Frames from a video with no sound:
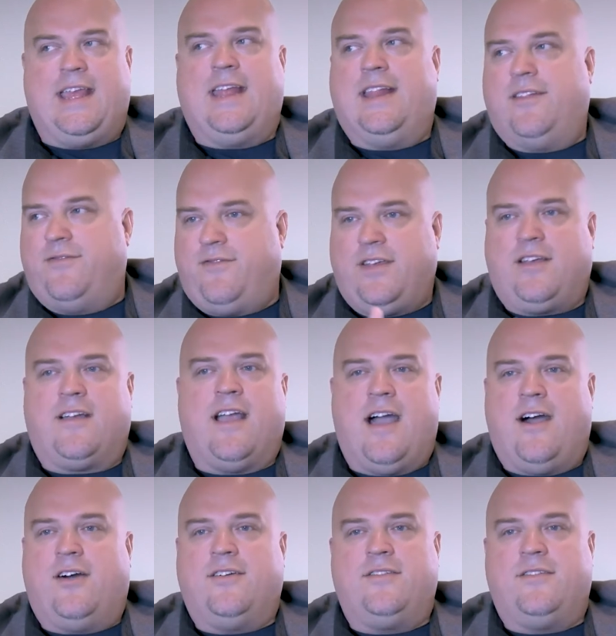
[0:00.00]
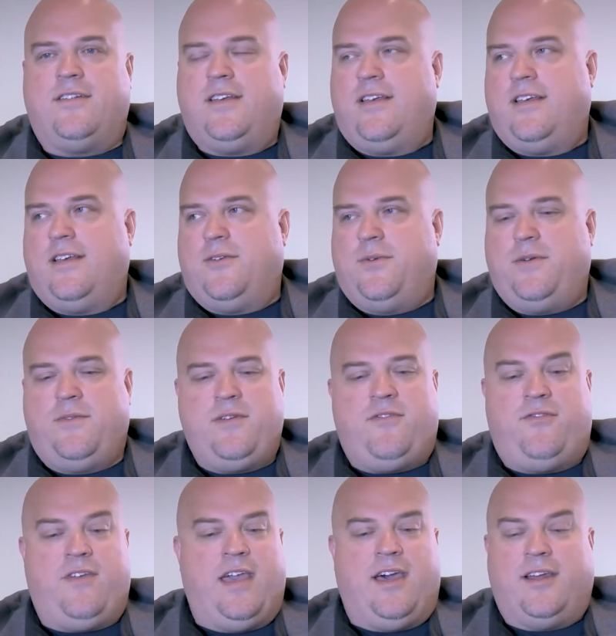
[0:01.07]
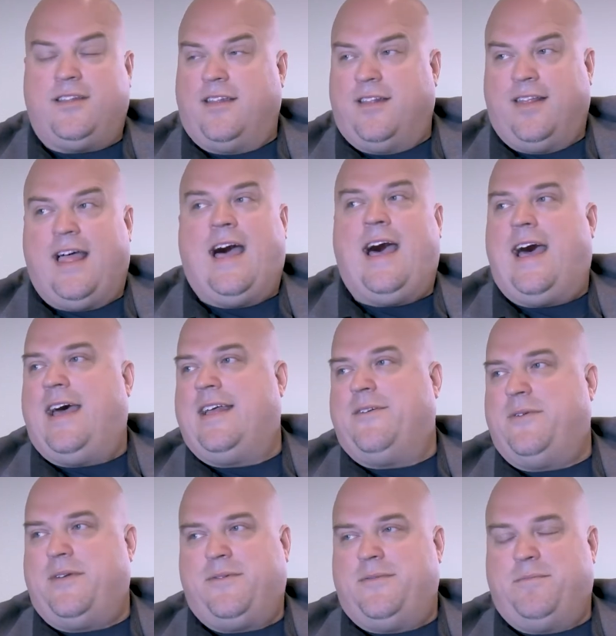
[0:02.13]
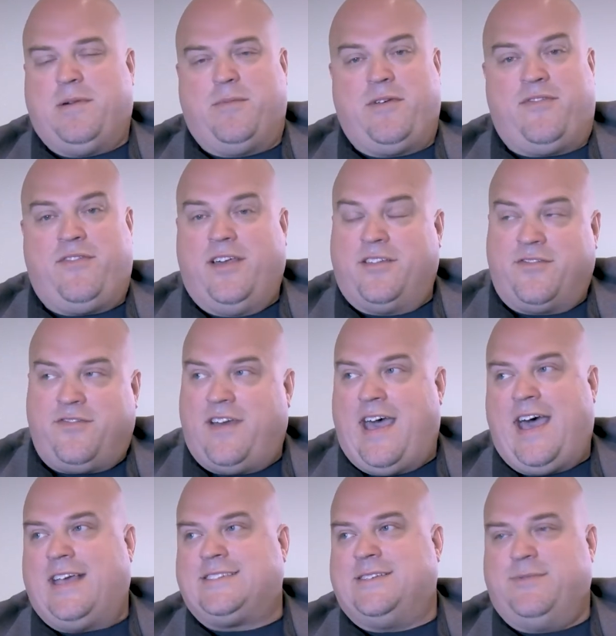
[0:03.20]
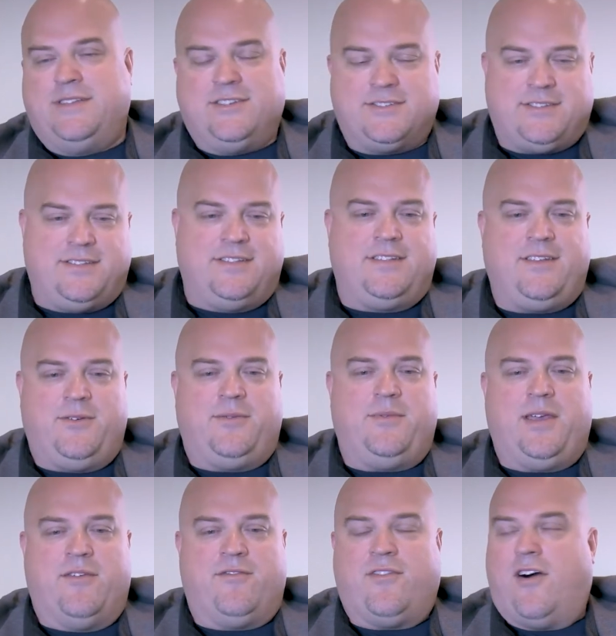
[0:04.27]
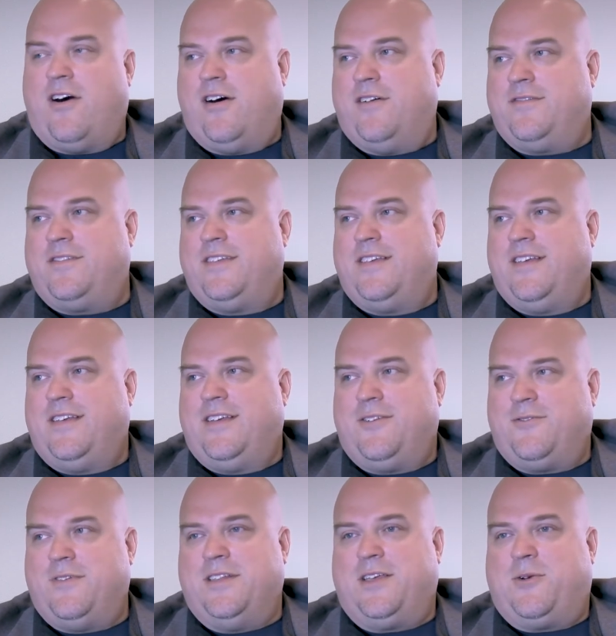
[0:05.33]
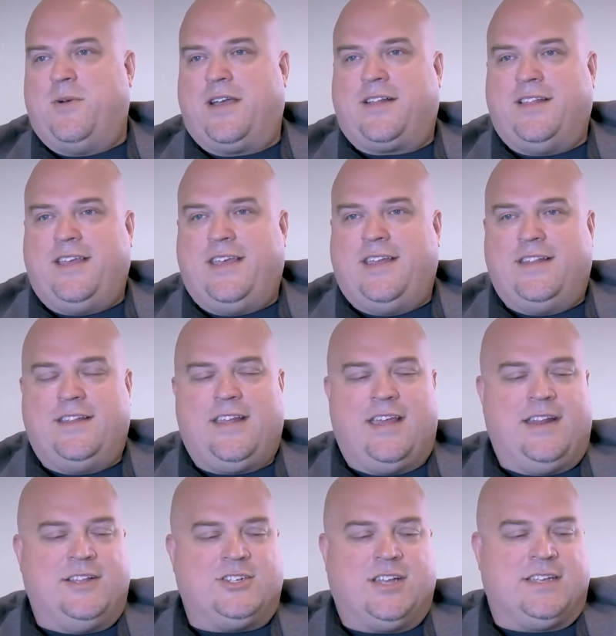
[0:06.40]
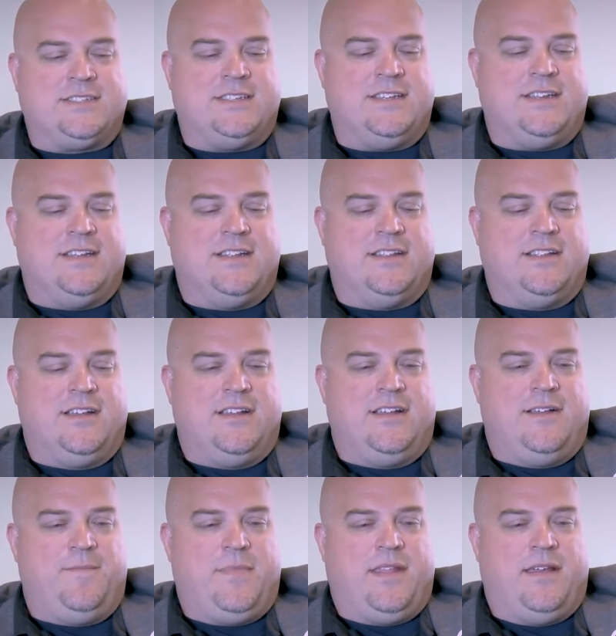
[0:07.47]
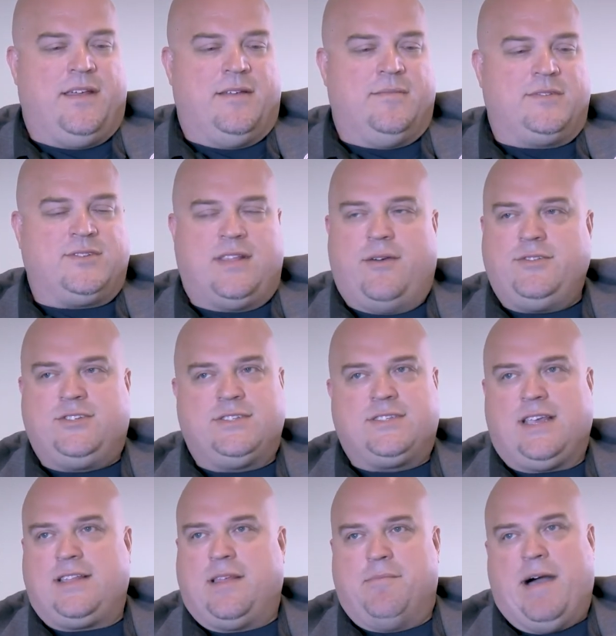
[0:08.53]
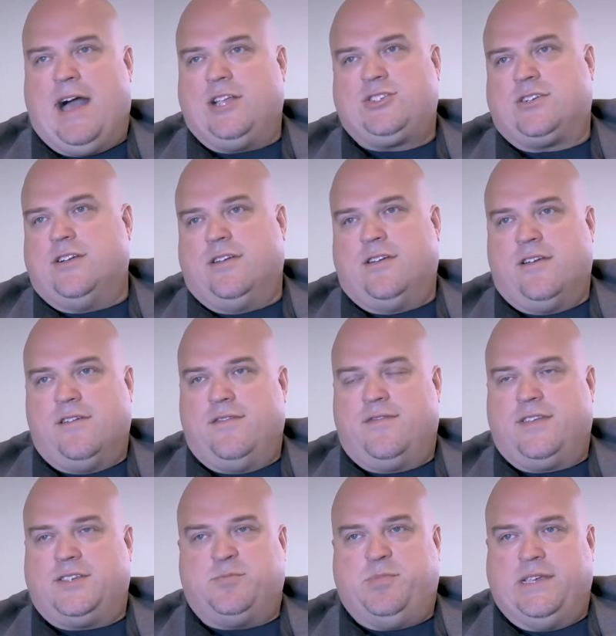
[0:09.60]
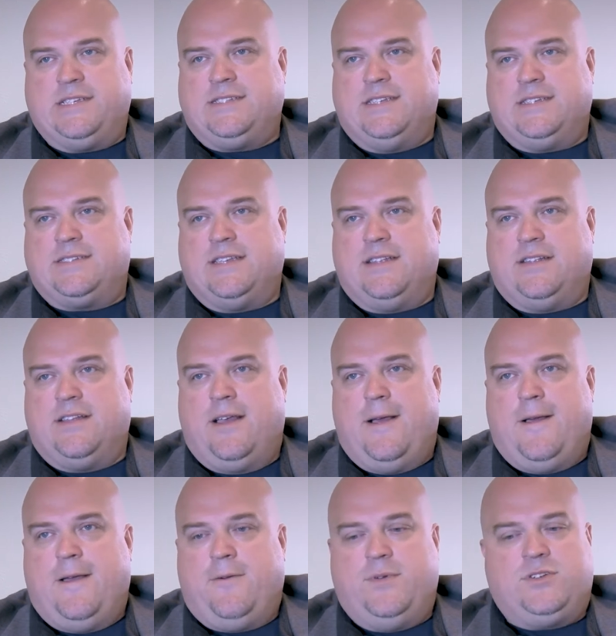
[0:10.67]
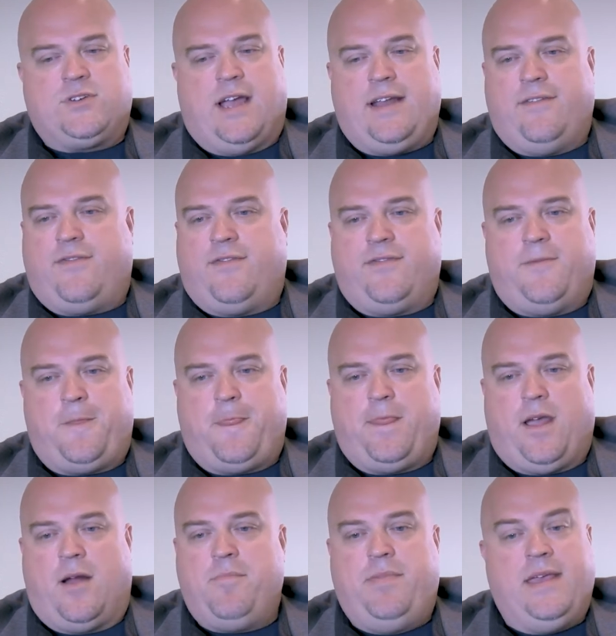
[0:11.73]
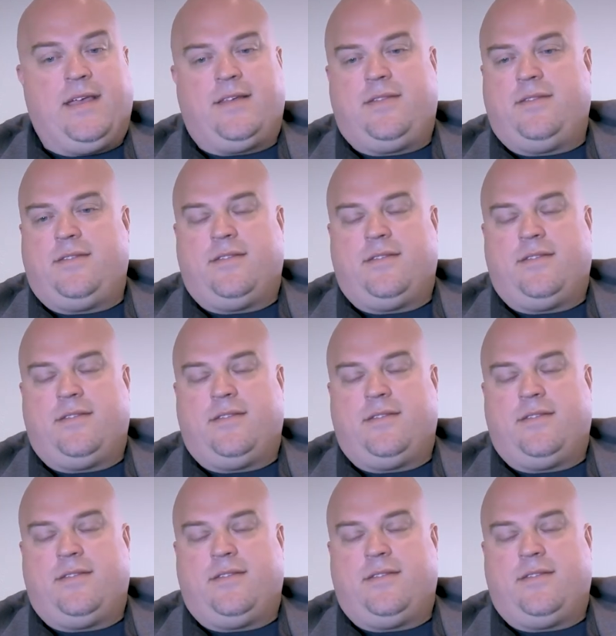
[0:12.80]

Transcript: in and figure out. We, we failed a lot, we, but we failed fast, and we just we evolved really quickly and, and adjusted. And um, so that was just like the mantra of this business. And we tried to our big.